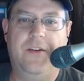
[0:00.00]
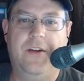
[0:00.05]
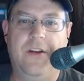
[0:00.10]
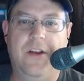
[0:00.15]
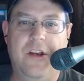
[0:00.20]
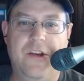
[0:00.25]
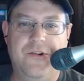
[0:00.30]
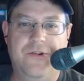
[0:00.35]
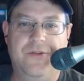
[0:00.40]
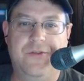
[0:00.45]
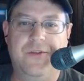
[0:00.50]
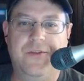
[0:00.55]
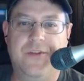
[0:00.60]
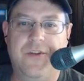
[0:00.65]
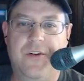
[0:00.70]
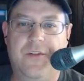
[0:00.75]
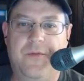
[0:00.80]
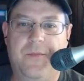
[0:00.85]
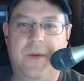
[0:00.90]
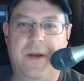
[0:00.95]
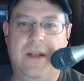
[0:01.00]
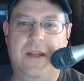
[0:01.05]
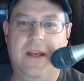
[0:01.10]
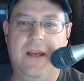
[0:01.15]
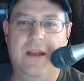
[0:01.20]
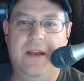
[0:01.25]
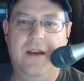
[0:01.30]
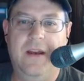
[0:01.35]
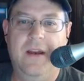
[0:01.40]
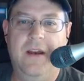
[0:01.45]
on injured reserve
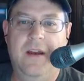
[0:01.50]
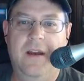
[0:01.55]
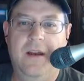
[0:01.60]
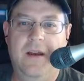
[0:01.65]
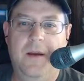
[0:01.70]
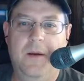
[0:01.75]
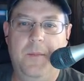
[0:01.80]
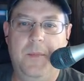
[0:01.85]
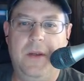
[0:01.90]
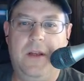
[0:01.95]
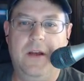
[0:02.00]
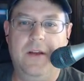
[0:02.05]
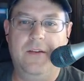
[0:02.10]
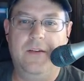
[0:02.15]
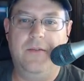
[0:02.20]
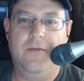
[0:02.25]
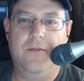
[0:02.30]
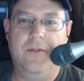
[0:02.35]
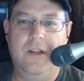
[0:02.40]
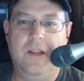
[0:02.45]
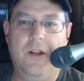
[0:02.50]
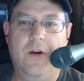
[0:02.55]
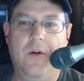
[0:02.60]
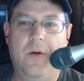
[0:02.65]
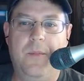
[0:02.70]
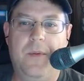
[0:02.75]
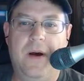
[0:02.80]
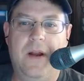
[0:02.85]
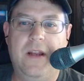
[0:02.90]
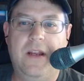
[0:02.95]
Monday because of
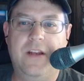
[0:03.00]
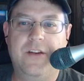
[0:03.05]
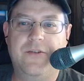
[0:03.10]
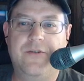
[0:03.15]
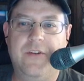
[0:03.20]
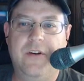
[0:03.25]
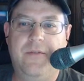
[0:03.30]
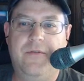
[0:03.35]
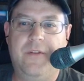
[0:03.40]
lower body injury.